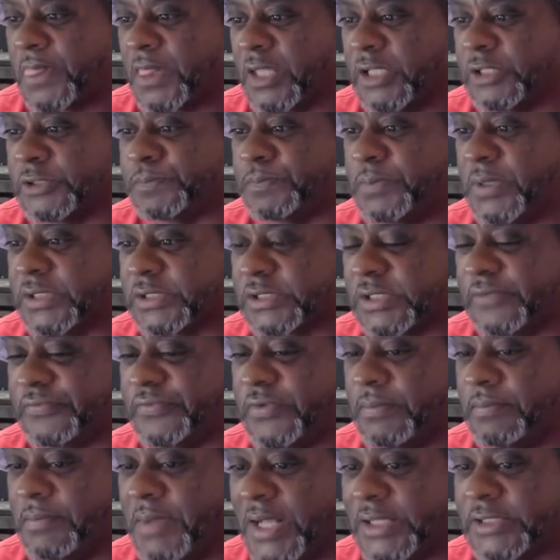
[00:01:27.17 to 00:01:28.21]
especially if
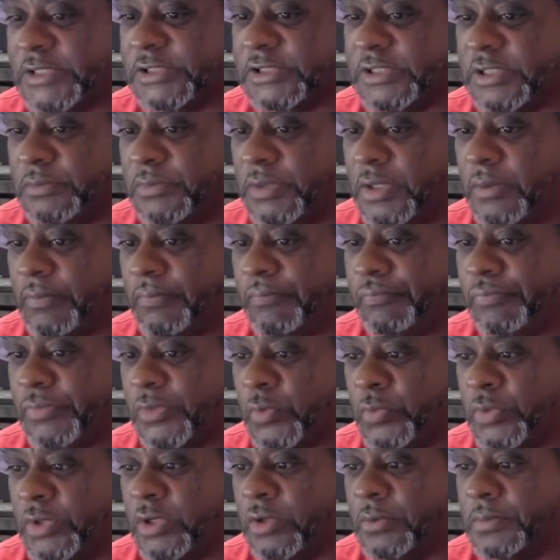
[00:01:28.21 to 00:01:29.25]
he matches him up
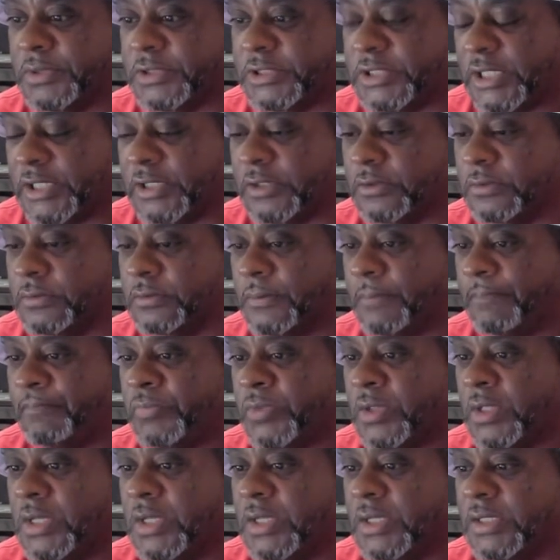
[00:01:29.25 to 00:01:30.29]
with Lomachenko
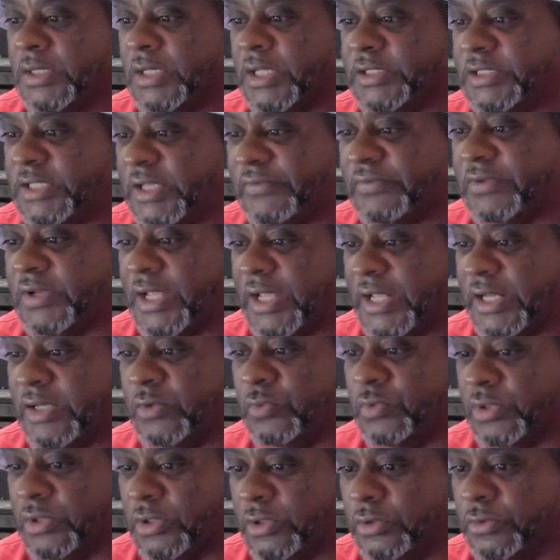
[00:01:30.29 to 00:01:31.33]
that Devin Haney
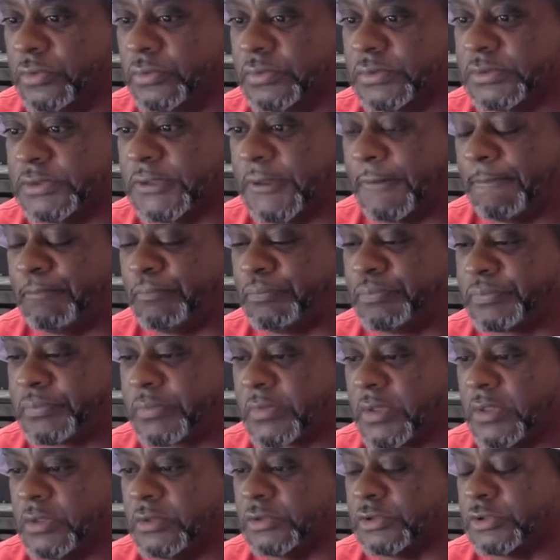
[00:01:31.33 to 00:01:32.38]
would lose.
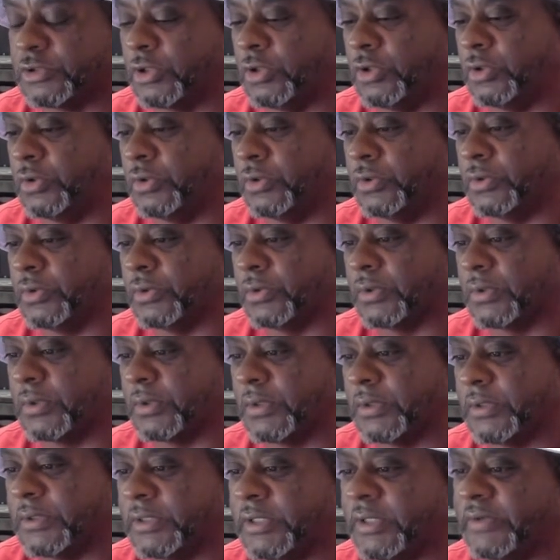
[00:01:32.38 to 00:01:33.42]
So
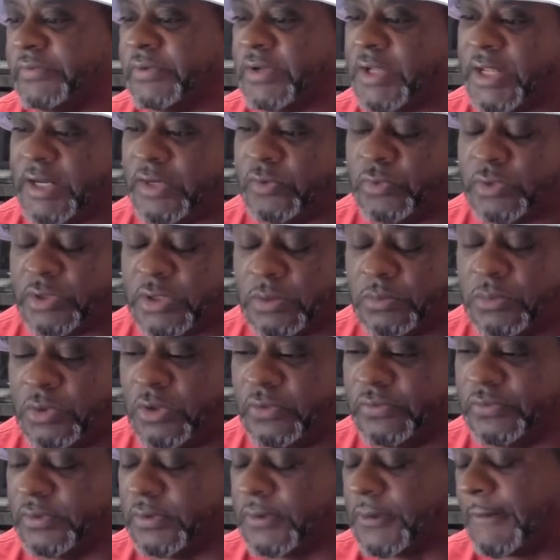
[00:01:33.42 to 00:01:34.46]
Devin Haney would come
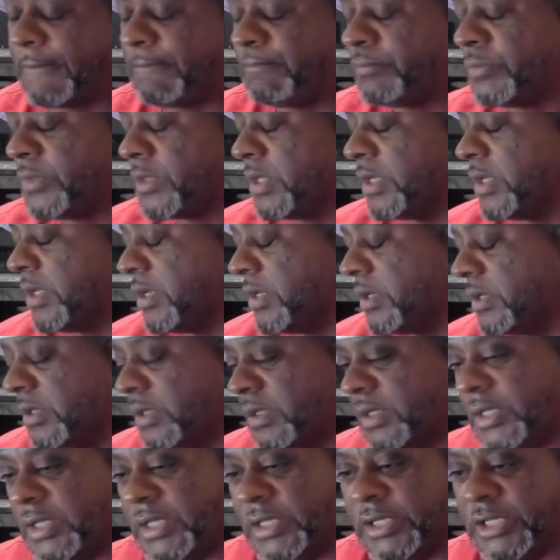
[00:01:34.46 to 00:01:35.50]
over.
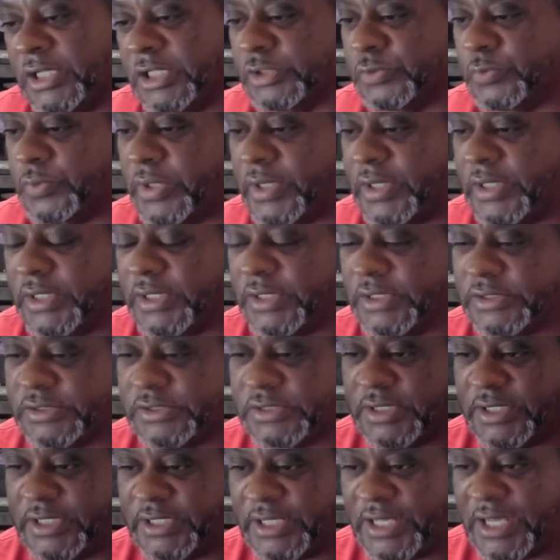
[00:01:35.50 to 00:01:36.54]
It is what it
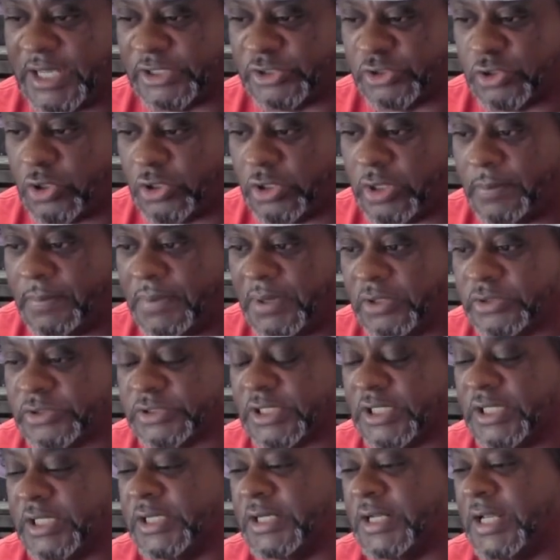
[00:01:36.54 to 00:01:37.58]
is. He has all the
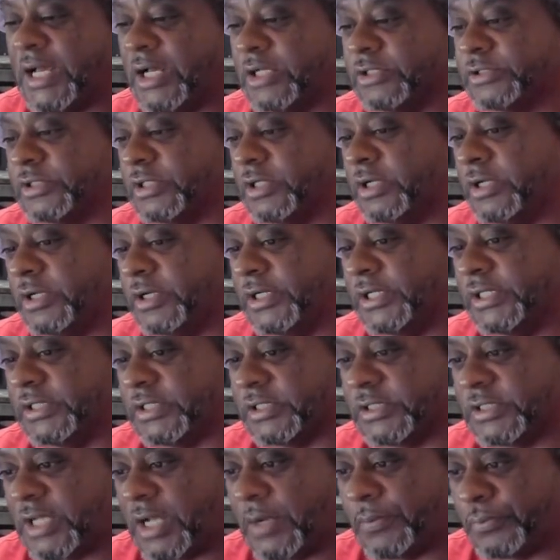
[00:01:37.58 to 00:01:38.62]
belts in house underneath the
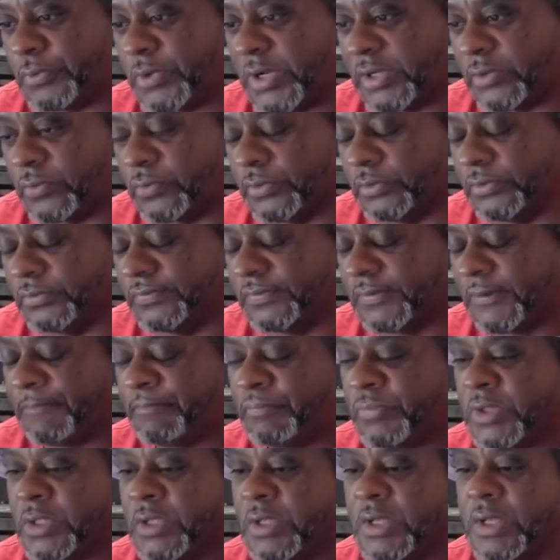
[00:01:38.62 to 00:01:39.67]
top rank roof.
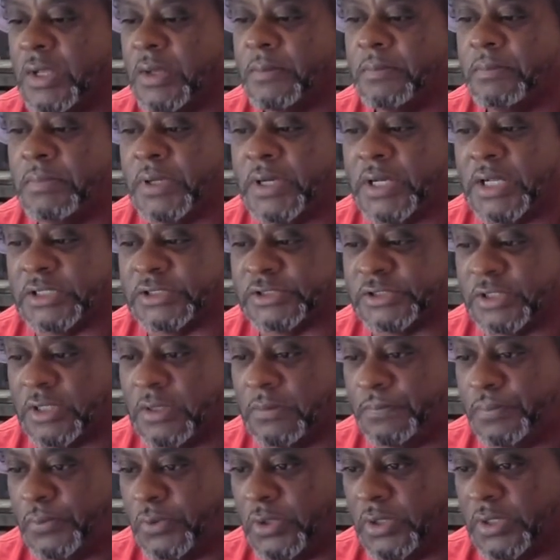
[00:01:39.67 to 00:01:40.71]
But at
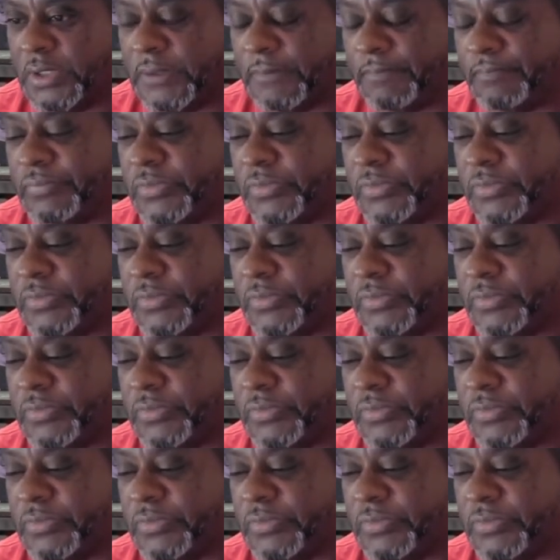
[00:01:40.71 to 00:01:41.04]
some point,